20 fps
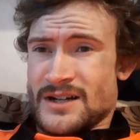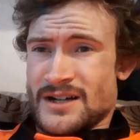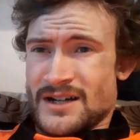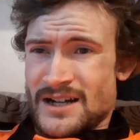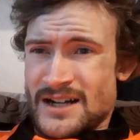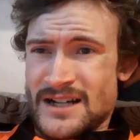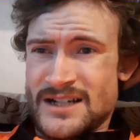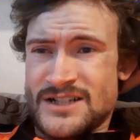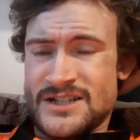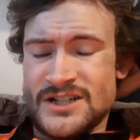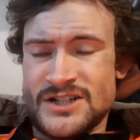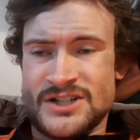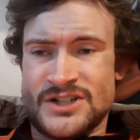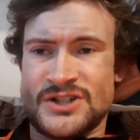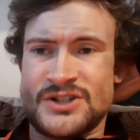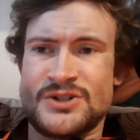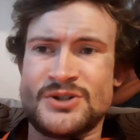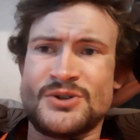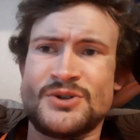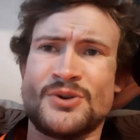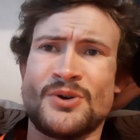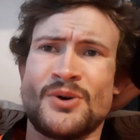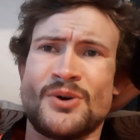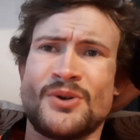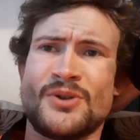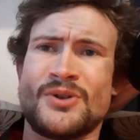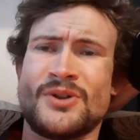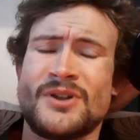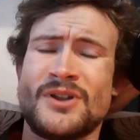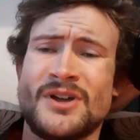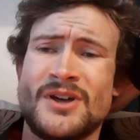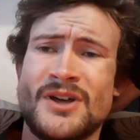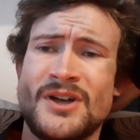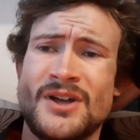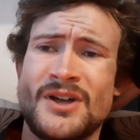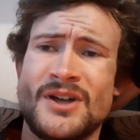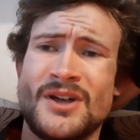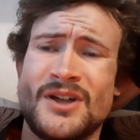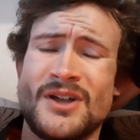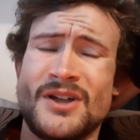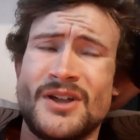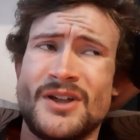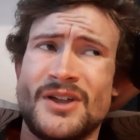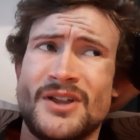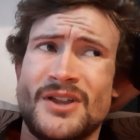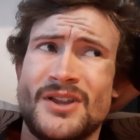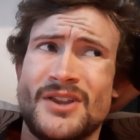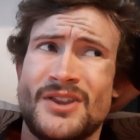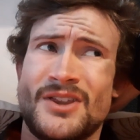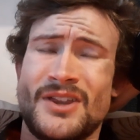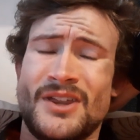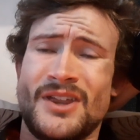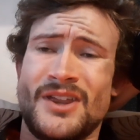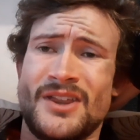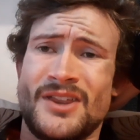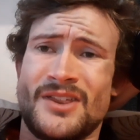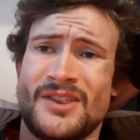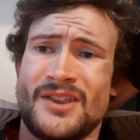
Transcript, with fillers: I just do not think